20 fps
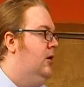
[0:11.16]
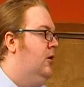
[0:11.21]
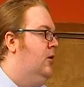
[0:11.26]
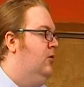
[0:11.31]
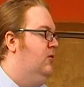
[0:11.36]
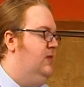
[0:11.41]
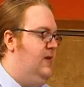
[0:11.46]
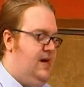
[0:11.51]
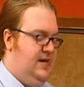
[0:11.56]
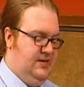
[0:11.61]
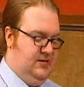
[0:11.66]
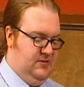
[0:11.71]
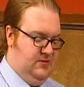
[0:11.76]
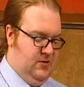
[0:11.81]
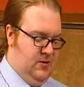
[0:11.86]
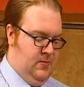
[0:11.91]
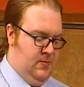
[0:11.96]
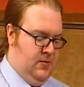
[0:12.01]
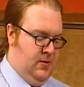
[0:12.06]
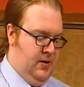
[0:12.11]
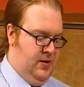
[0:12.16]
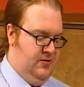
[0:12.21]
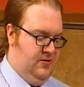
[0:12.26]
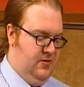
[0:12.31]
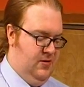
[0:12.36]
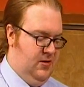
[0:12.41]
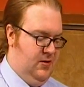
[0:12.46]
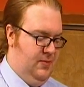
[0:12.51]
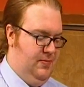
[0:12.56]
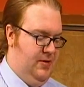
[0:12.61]
Oh, last summer I
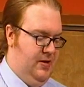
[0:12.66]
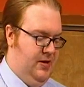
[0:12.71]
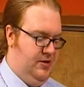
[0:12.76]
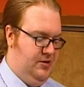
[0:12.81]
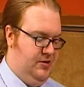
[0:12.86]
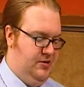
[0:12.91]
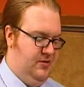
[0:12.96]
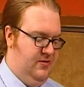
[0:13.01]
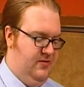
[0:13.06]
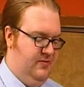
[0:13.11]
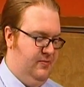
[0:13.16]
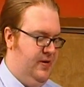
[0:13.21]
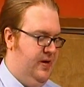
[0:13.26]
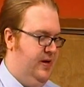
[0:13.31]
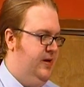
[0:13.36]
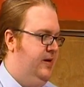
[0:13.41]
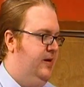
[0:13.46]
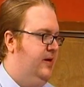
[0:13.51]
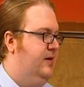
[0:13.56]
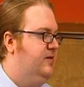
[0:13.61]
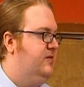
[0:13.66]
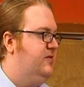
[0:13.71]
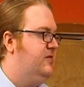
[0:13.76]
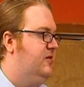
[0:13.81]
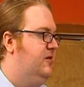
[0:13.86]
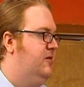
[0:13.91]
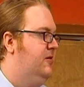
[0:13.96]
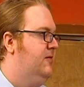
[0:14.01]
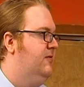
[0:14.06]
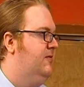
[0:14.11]
took a picture of my
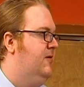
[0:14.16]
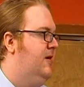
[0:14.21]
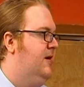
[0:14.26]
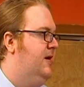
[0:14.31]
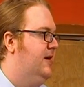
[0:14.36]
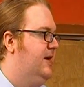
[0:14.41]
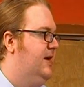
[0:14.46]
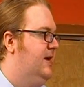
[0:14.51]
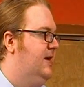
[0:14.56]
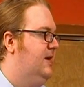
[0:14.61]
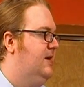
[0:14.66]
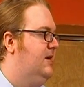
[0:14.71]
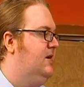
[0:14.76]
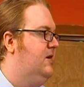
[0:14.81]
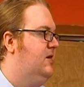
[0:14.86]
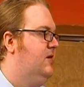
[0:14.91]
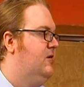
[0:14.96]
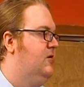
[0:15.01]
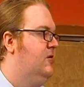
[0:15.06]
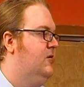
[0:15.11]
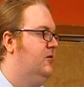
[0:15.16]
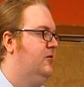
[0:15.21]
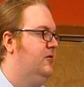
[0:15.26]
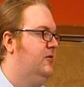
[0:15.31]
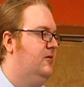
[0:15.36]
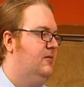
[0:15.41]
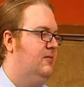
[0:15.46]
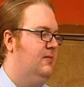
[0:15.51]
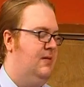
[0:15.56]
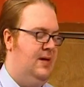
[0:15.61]
son-in-law getting
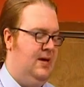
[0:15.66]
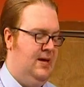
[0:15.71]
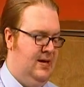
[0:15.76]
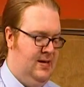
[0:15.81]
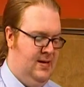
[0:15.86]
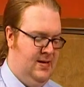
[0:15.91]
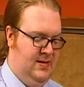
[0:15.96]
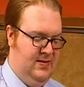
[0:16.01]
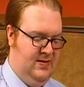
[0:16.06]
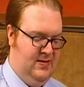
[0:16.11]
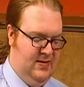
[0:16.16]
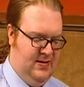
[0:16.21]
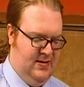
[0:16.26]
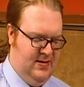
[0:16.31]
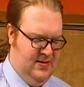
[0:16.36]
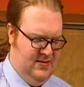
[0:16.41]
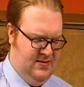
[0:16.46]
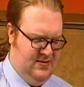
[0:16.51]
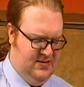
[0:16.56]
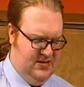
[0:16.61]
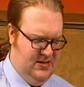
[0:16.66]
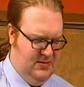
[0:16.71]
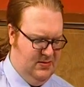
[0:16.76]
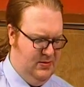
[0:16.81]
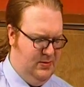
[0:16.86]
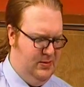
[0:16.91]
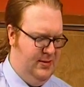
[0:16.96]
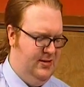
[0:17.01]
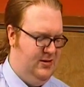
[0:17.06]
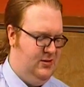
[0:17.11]
killed, and uh, there
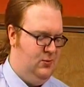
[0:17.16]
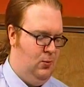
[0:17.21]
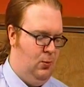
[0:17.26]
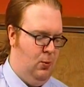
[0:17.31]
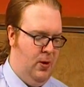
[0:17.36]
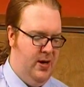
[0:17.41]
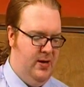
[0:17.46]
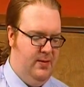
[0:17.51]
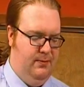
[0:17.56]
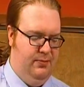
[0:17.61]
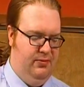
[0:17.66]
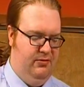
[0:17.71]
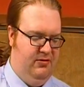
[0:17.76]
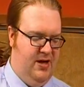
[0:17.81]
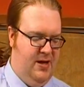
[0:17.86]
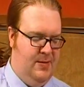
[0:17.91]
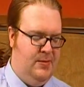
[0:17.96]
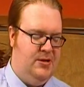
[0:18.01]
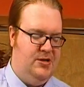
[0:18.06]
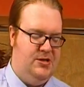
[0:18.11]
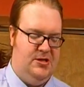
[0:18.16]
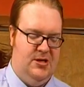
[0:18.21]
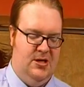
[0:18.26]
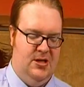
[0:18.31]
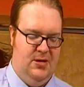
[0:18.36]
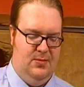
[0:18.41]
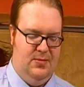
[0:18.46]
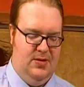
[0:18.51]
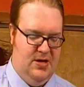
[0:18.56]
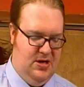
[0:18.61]
seems to be this white blemish
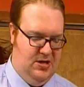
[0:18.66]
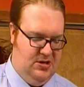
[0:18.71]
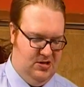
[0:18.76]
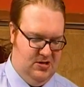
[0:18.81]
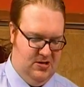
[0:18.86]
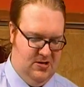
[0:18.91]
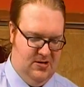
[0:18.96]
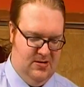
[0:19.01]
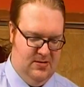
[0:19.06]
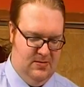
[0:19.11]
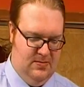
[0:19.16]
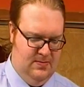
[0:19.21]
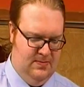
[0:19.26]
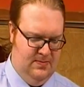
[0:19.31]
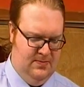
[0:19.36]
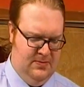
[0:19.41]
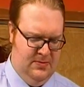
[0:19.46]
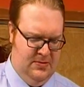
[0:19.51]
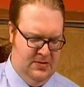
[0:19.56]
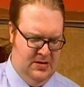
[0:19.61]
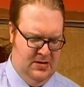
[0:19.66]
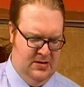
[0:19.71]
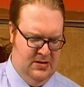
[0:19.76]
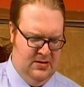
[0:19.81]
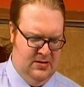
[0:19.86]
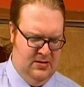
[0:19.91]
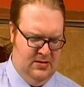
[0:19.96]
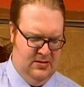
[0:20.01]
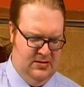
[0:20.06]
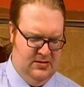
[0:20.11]
on the picture.
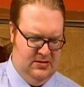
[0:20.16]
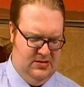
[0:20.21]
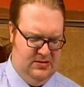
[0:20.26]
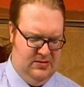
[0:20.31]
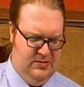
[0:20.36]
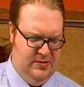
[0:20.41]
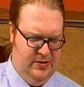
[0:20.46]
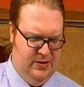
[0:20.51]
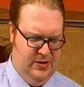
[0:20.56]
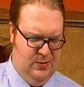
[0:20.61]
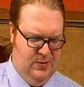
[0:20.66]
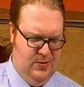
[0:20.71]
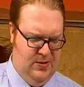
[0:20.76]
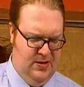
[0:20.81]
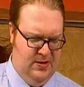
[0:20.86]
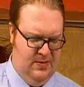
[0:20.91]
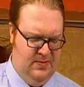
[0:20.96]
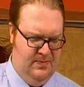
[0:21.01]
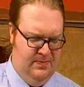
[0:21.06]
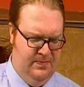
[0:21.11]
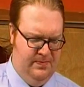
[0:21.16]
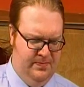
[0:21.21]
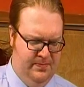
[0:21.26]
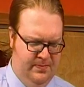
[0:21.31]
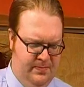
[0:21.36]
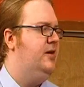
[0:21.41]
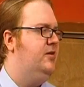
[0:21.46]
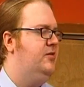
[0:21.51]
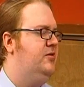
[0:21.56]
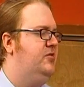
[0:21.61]
It's just really weird.
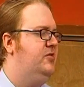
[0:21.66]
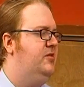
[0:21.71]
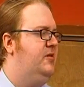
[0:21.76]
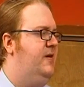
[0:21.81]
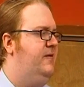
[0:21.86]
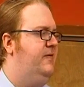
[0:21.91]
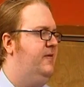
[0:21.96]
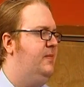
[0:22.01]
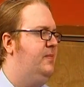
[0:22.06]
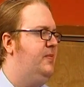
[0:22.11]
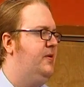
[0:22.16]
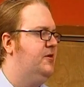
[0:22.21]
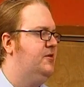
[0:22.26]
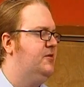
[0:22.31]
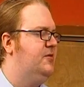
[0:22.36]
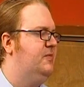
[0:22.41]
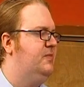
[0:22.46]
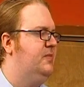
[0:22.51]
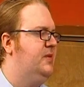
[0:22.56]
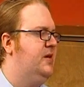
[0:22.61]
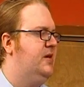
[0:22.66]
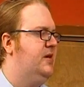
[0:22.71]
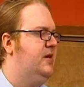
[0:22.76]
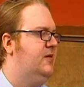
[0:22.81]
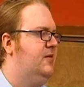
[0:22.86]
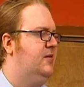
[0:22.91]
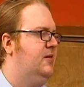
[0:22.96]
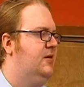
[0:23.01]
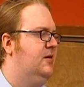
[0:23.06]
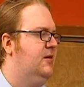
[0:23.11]
Hey, do you still have that picture of me
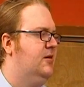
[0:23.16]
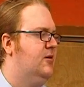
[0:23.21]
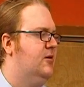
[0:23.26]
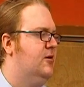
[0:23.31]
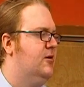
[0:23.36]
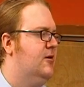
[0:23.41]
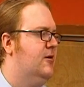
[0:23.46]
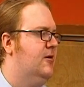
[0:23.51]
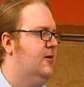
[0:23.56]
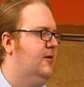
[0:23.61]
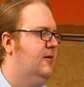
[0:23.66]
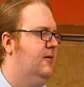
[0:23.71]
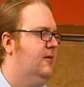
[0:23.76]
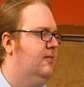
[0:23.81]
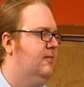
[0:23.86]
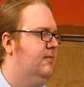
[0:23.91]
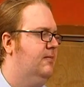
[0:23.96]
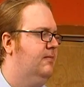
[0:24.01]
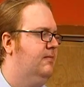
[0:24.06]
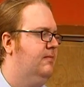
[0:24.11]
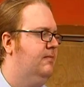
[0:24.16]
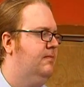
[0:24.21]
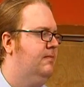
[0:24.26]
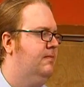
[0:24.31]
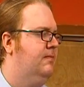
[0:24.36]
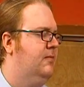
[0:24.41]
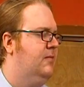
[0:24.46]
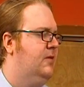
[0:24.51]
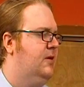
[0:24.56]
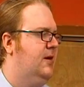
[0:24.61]
killing a hooker?
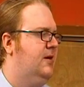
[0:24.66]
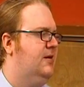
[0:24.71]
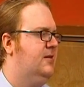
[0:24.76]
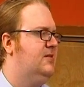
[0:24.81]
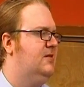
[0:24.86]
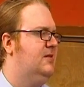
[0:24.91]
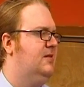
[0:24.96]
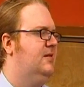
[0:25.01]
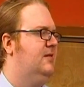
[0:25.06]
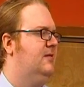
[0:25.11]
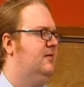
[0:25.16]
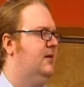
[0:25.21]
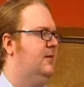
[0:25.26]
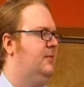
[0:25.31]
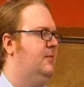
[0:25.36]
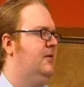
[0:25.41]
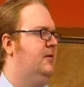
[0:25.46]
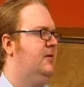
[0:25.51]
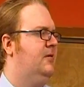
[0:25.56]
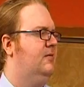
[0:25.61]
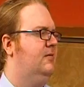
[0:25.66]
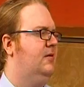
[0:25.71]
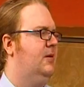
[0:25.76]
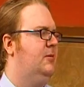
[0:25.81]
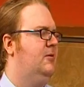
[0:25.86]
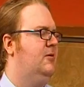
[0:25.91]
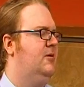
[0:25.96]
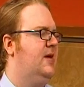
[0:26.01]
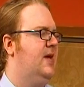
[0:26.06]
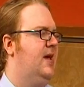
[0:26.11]
Yeah, just let me,
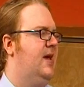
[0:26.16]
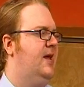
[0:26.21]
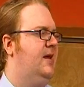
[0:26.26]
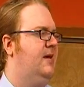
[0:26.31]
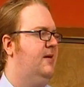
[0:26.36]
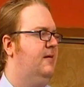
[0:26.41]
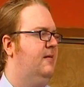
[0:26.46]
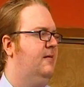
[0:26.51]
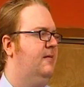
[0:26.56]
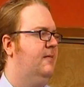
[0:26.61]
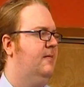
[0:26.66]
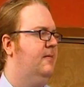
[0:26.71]
let me look at it.